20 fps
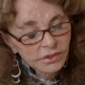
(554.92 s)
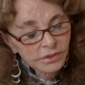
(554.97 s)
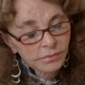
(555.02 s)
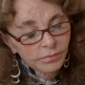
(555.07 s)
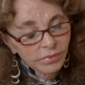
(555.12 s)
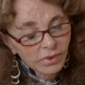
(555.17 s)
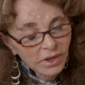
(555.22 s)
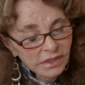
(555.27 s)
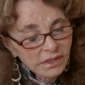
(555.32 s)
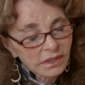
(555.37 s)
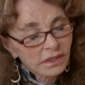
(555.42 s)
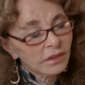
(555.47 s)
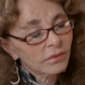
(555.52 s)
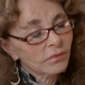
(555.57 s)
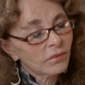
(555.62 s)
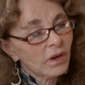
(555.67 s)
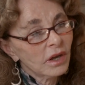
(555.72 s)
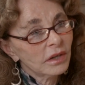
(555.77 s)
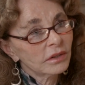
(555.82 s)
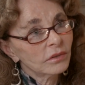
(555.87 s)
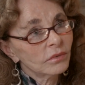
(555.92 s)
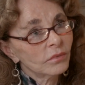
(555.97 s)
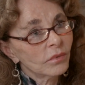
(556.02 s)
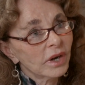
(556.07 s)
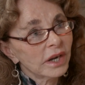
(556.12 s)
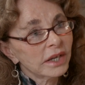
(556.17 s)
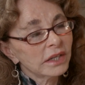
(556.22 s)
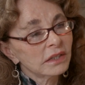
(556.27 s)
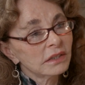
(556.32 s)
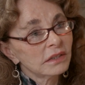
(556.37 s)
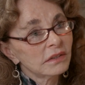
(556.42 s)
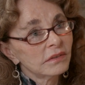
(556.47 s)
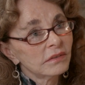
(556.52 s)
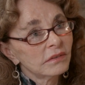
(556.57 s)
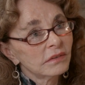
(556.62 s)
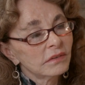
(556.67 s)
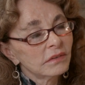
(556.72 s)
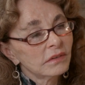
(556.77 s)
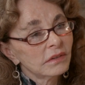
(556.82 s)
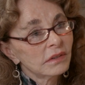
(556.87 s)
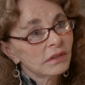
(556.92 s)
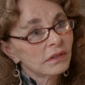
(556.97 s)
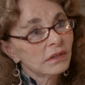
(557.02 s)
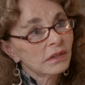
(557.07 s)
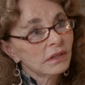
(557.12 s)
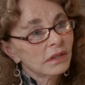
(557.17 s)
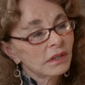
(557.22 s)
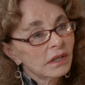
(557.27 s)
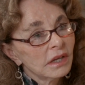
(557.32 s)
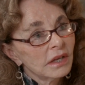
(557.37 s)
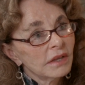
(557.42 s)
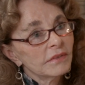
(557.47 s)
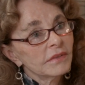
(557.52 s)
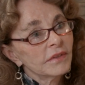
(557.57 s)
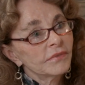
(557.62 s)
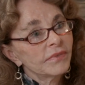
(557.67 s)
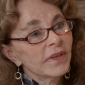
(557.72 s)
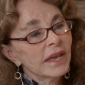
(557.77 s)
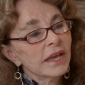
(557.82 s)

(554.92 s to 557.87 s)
to President Ronald Reagan that